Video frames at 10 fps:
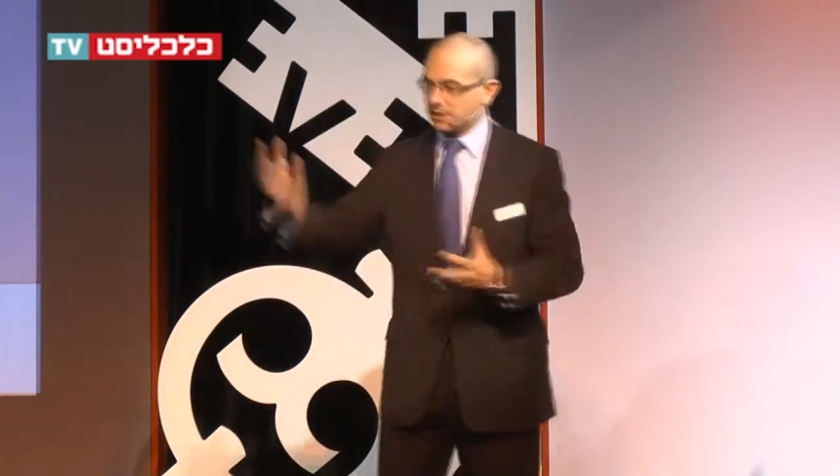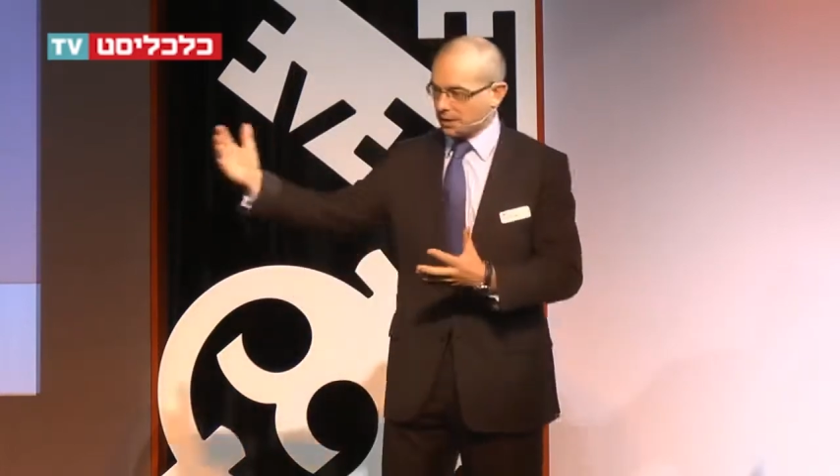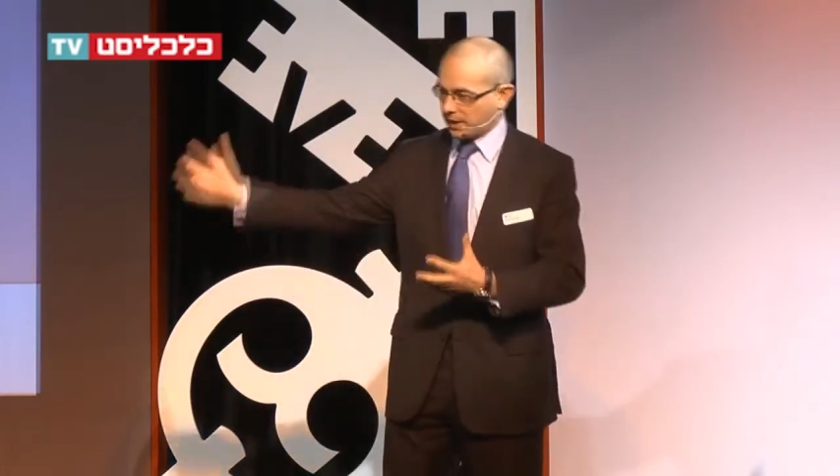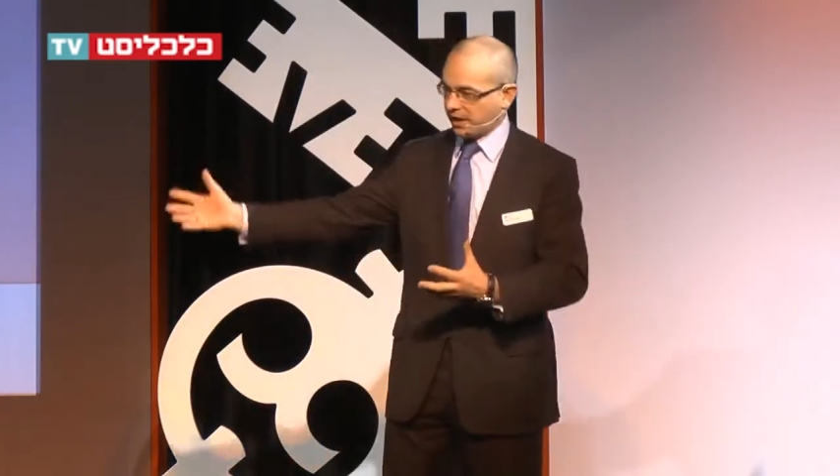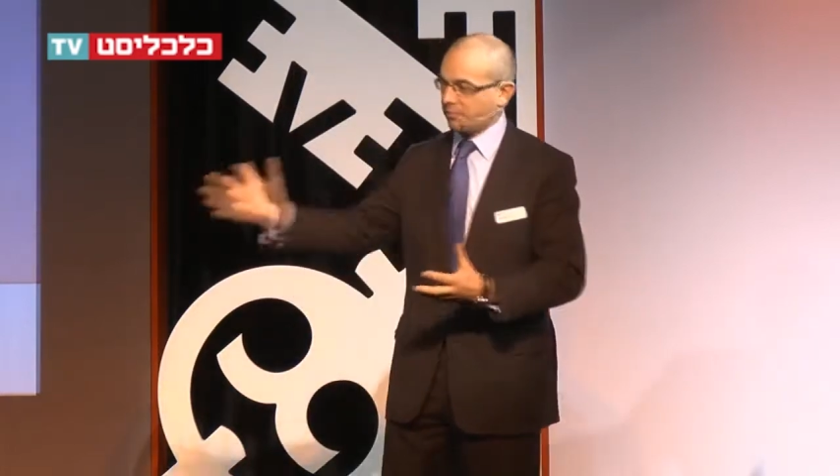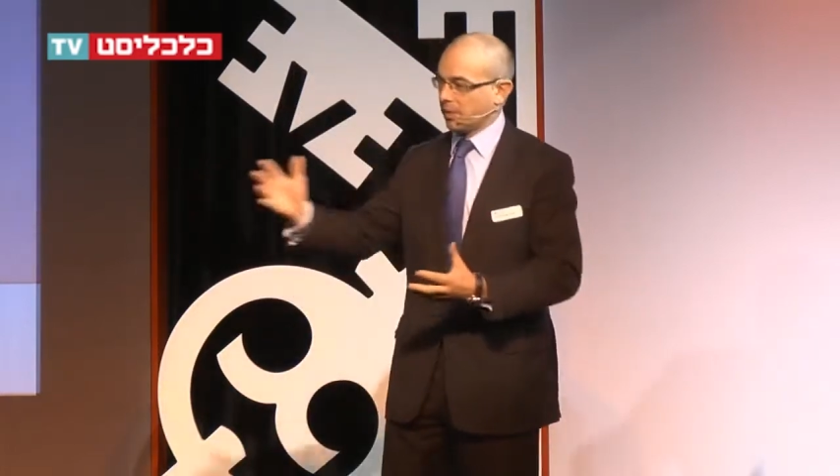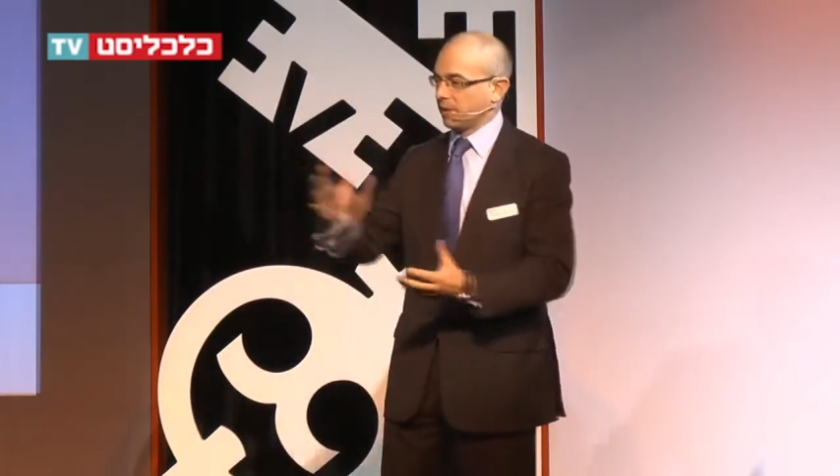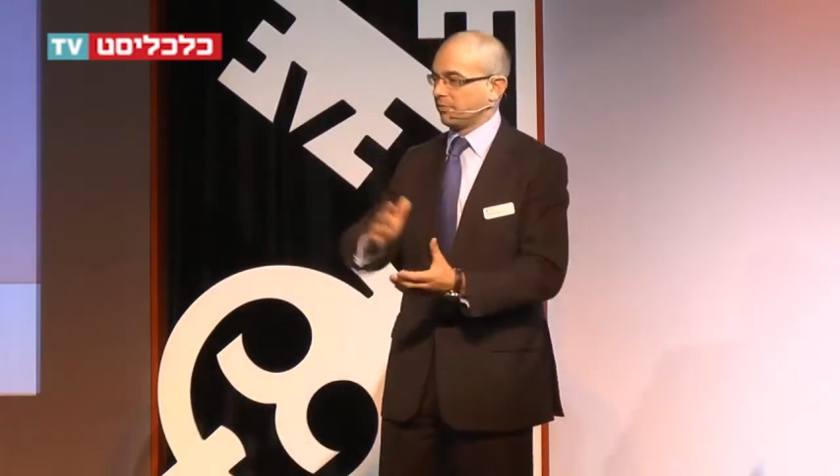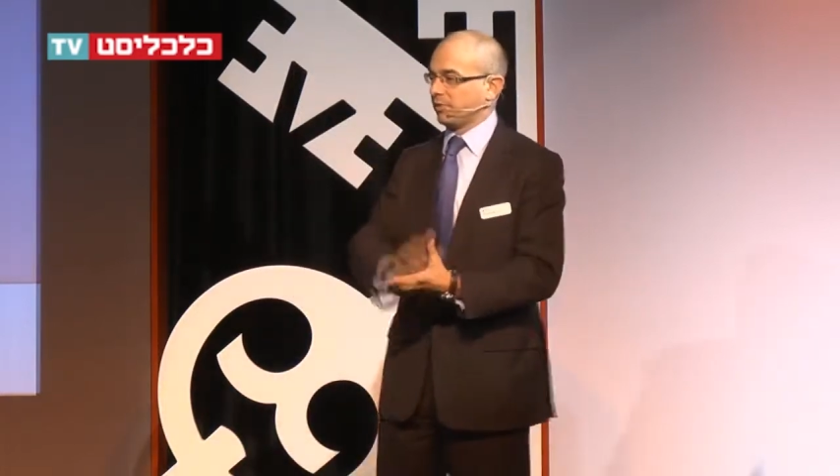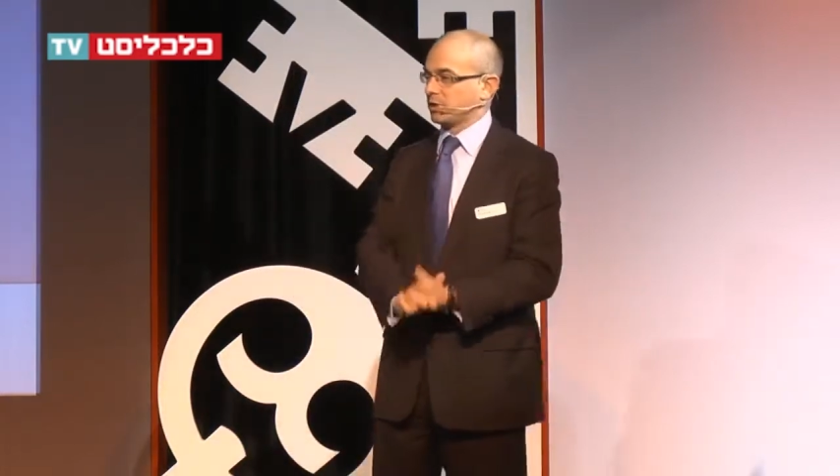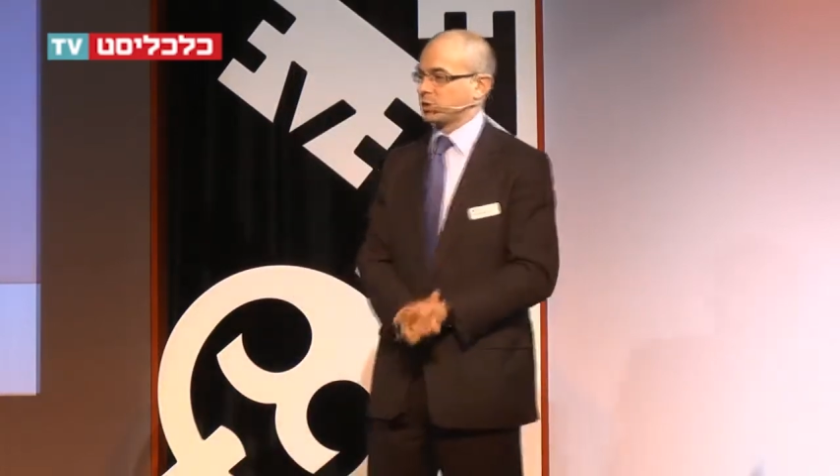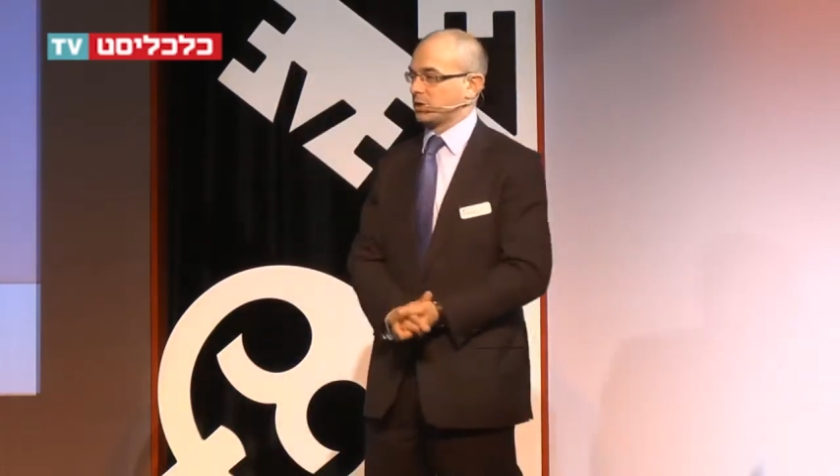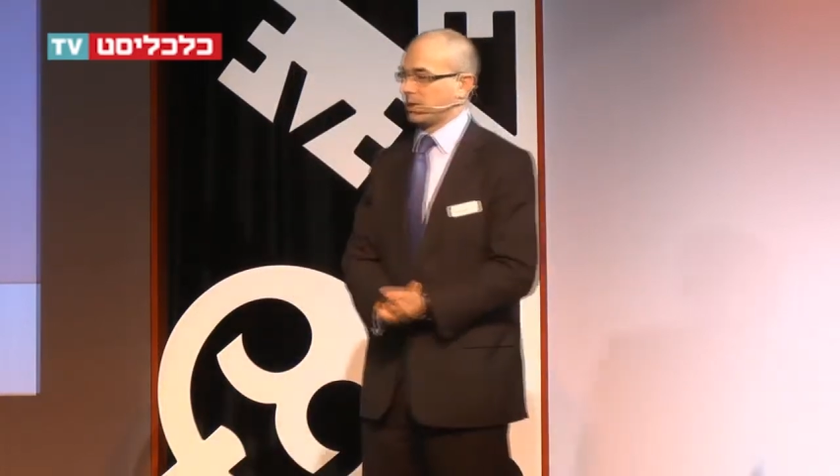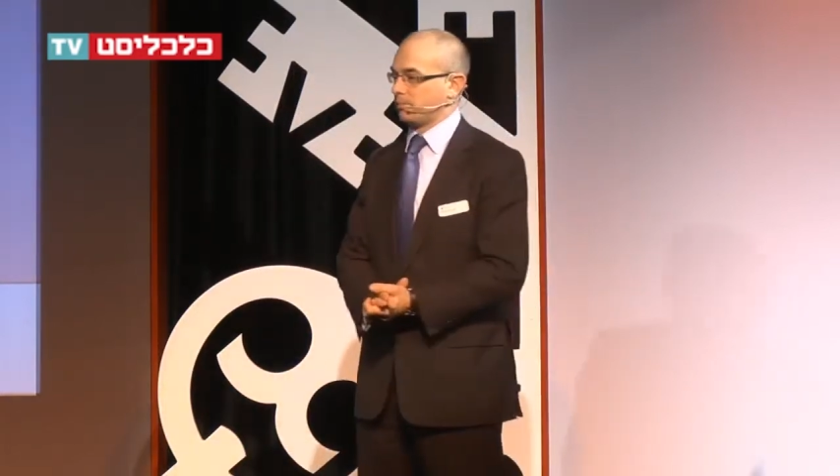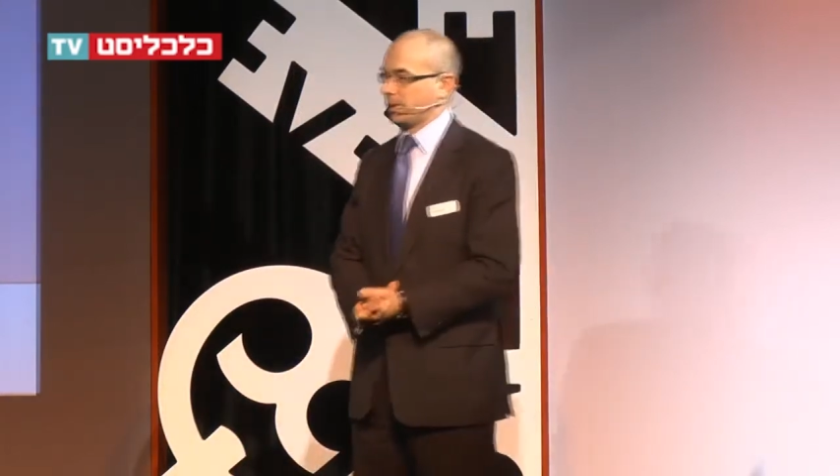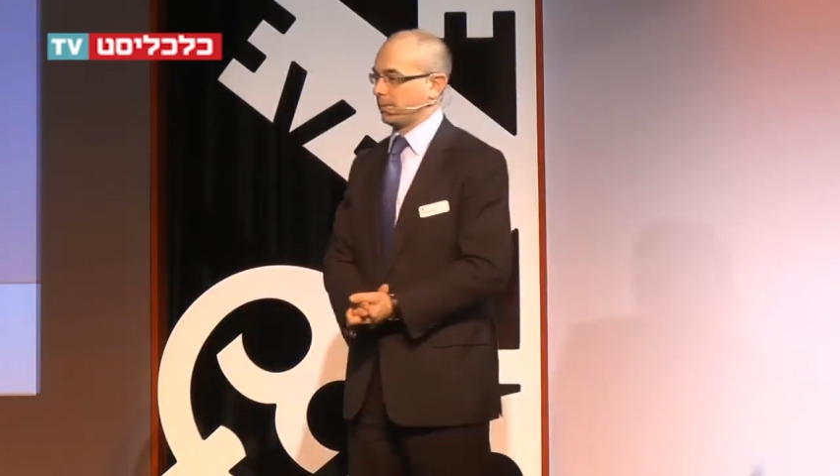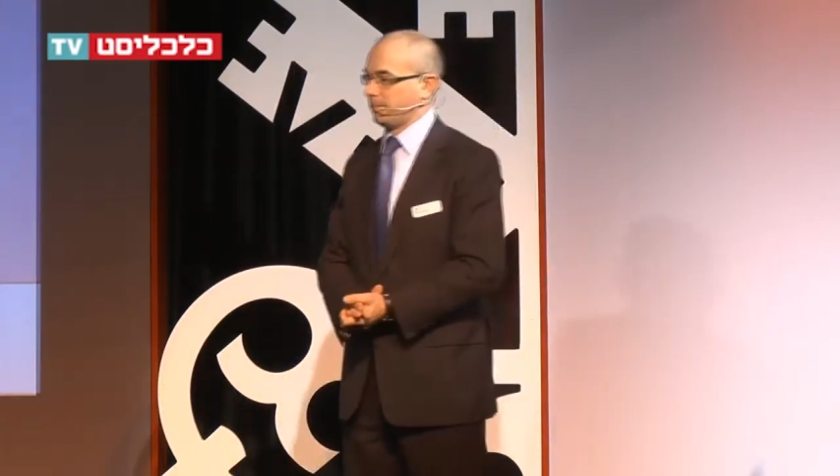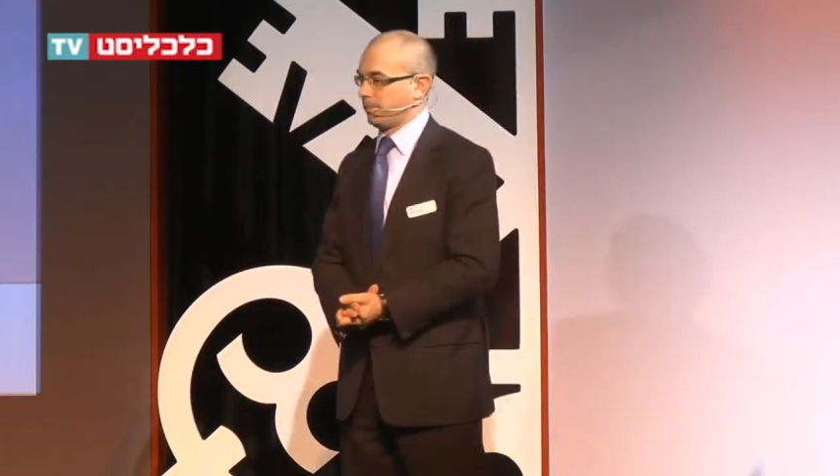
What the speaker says: and I have my inflation number.